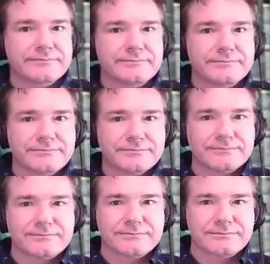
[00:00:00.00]

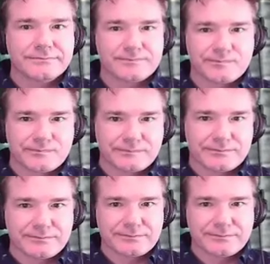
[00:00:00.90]

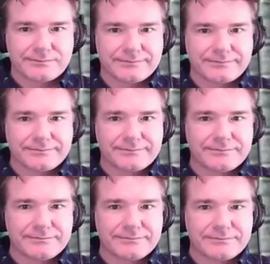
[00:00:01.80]

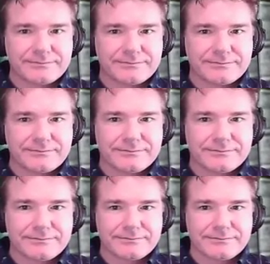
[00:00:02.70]

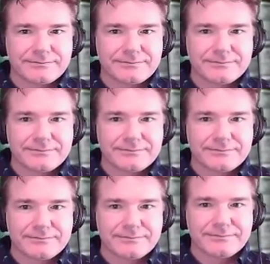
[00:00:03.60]

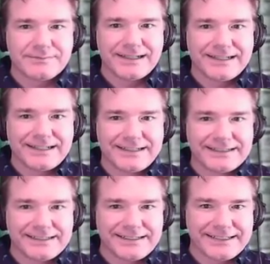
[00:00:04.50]

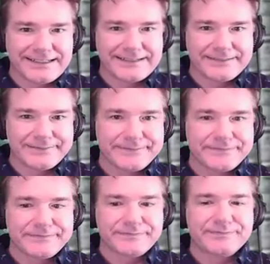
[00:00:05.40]

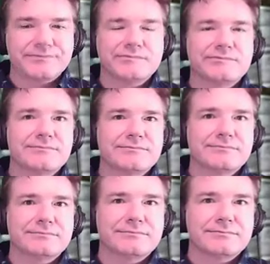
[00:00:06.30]

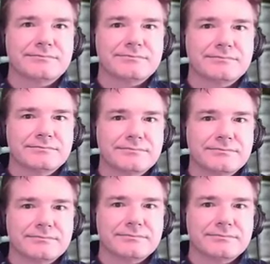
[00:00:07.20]
This person isn't speaking.